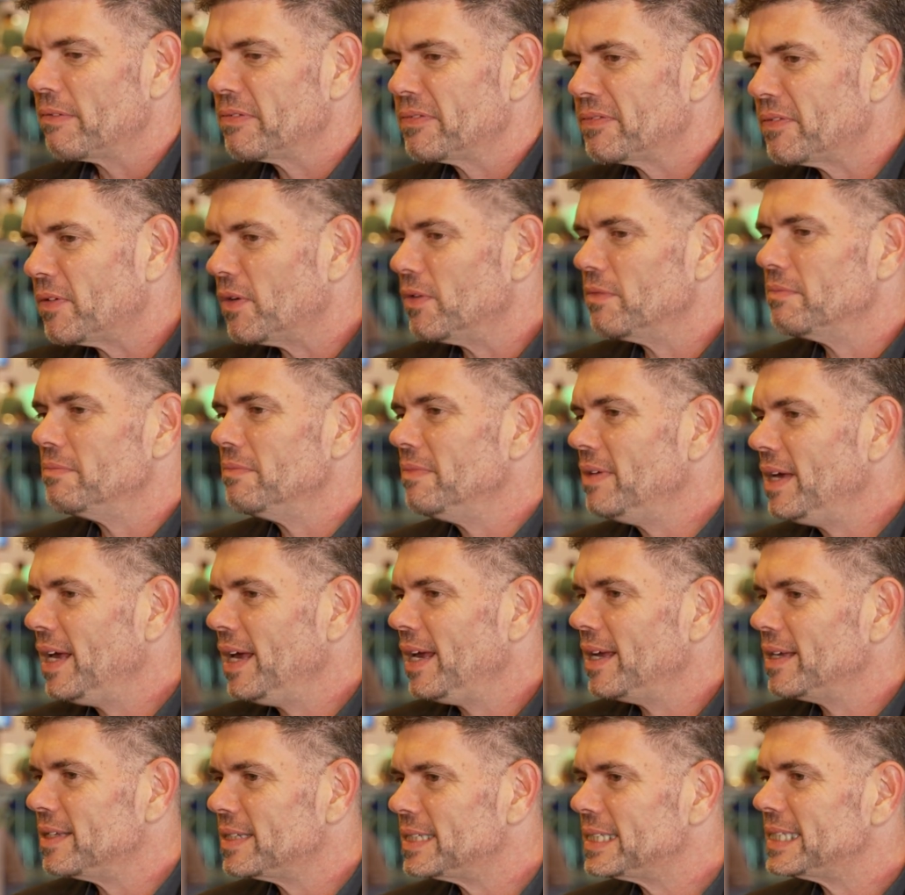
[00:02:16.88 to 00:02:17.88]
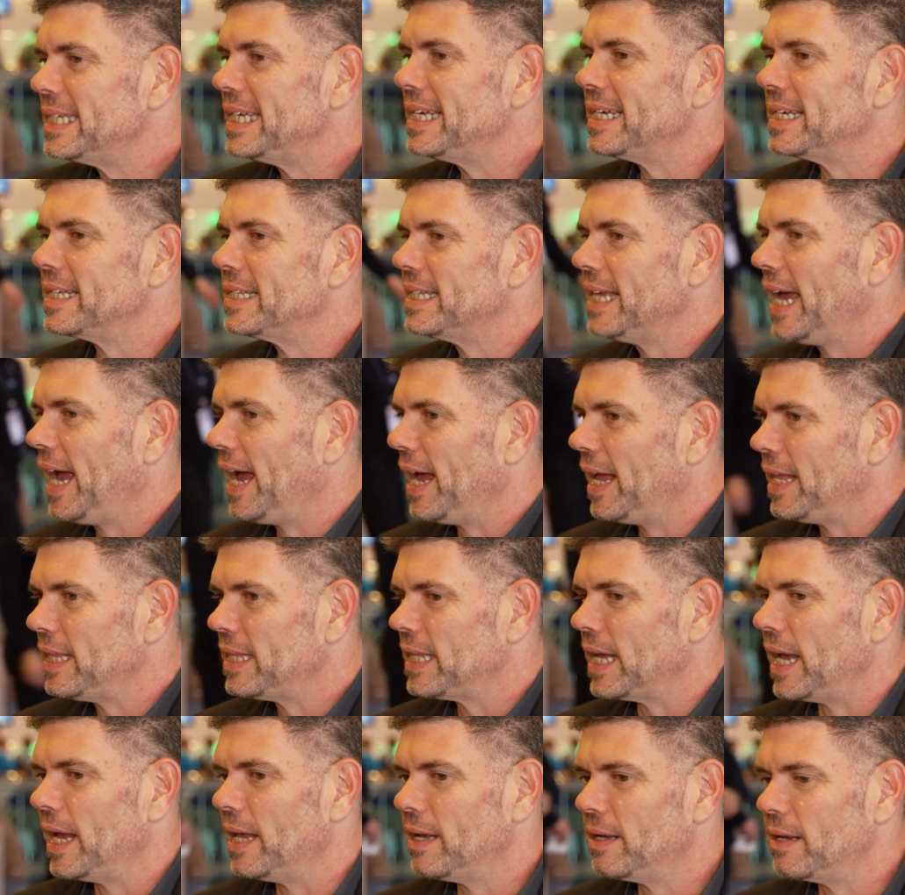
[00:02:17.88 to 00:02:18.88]
for me, seeing that
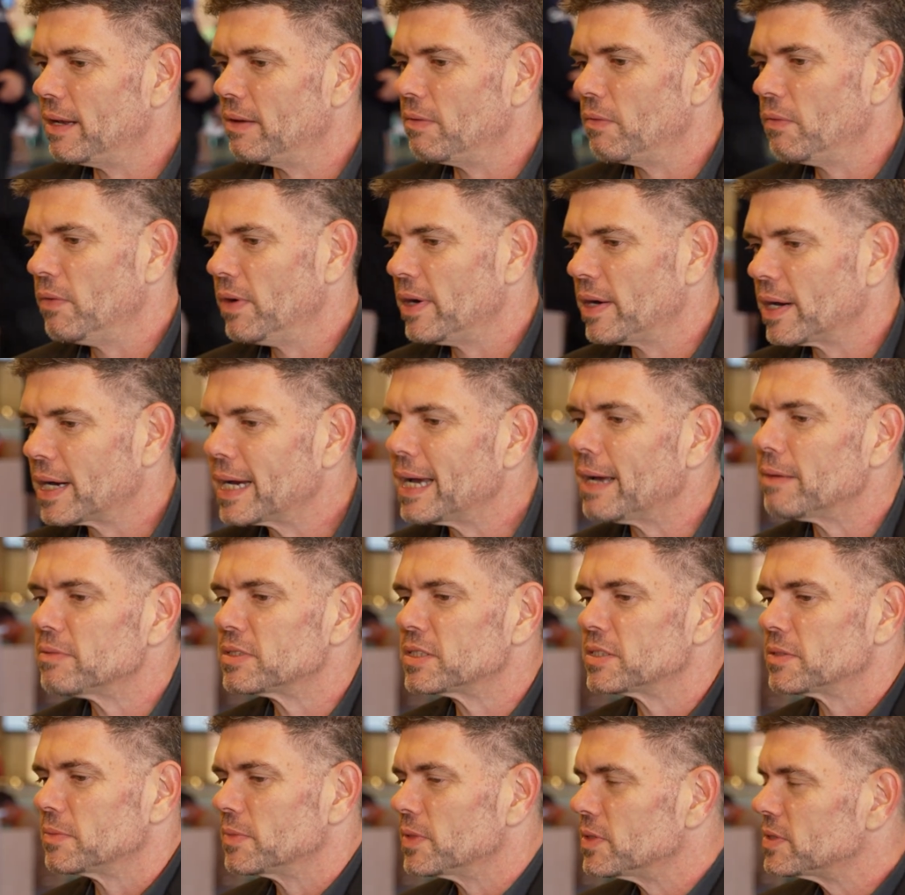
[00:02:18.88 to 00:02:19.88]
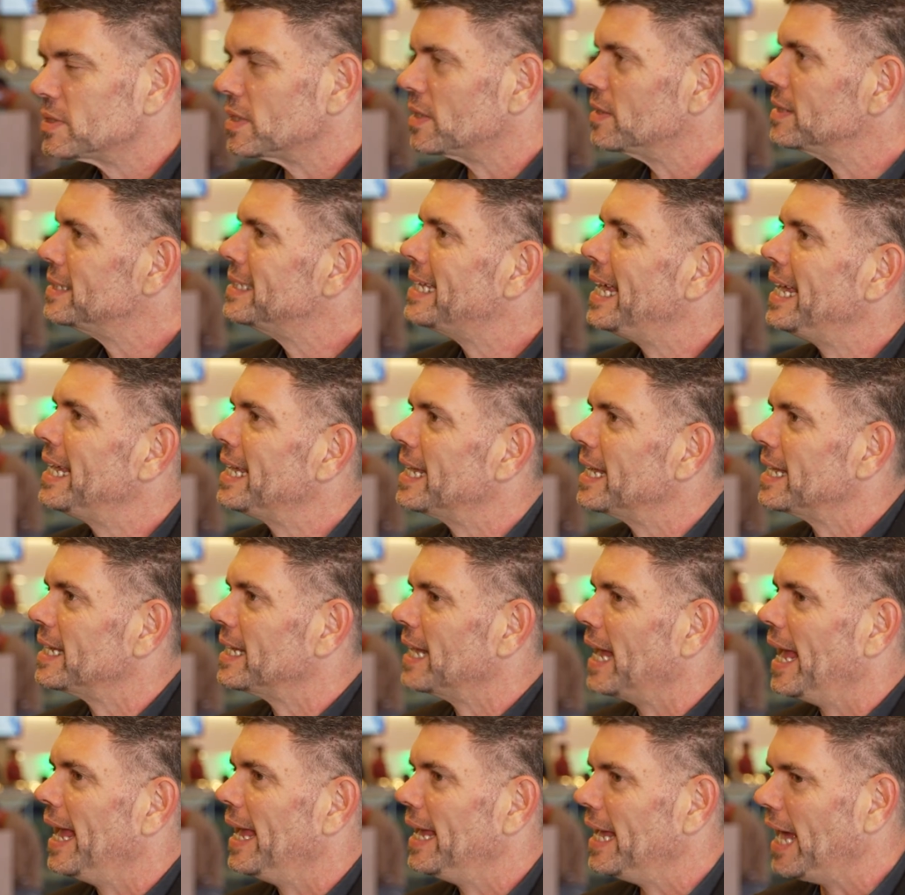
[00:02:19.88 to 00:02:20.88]
and where customers are
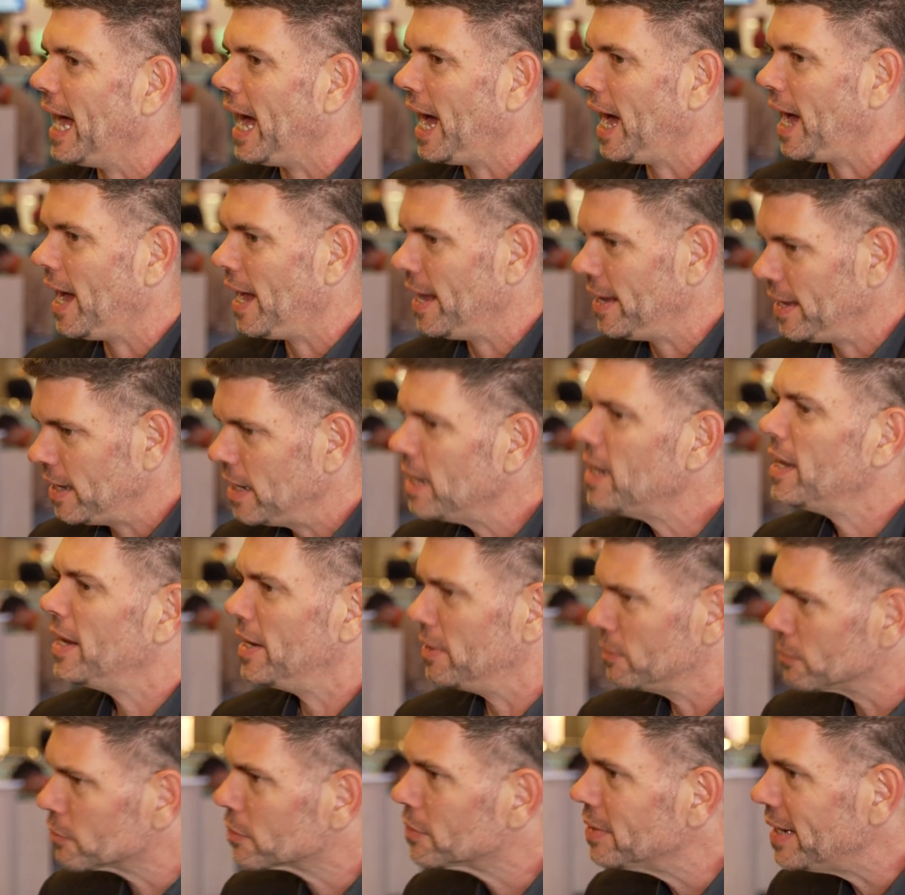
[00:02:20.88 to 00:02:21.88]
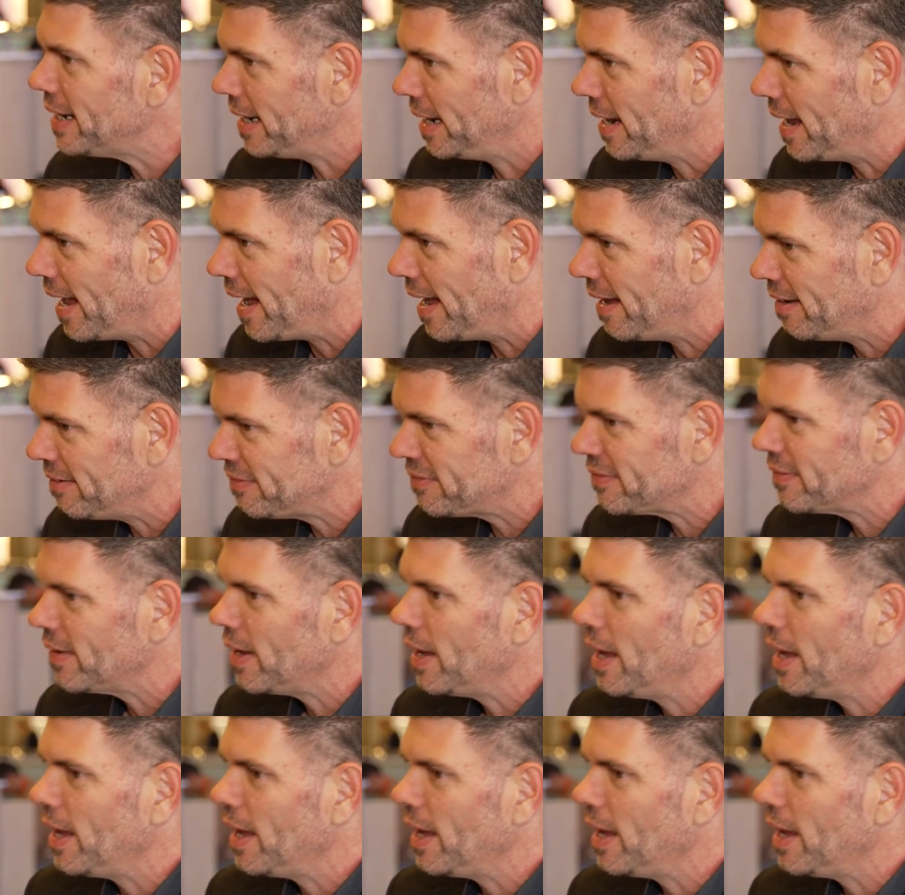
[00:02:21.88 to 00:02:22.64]
taking AI in real life,